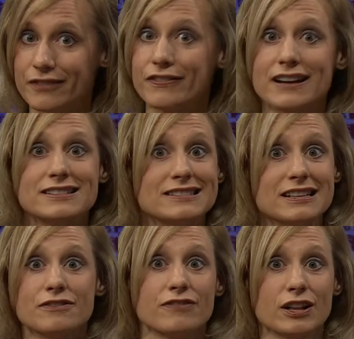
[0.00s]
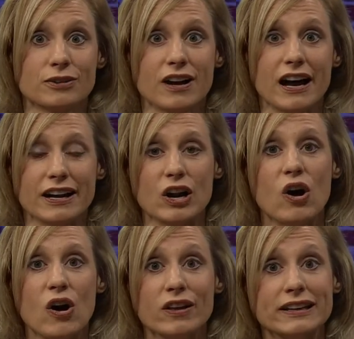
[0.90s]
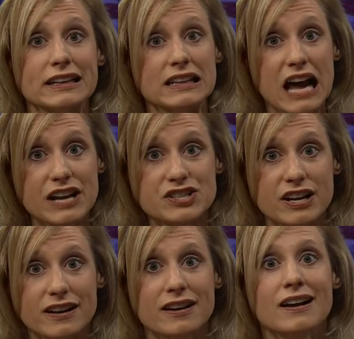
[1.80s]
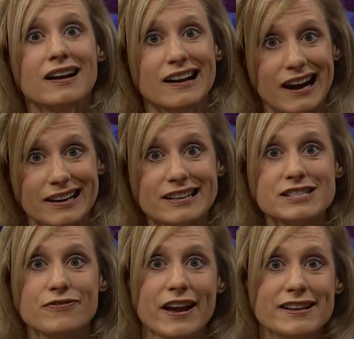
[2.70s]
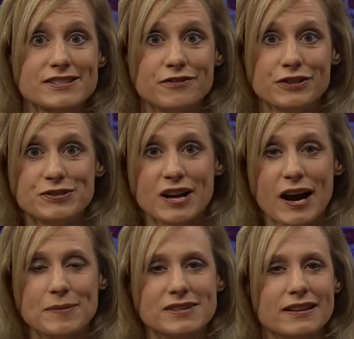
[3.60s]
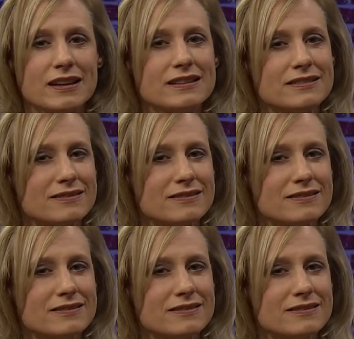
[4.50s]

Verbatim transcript: In fact, he didn't follow God at all, and Elijah got in his face a few times, and they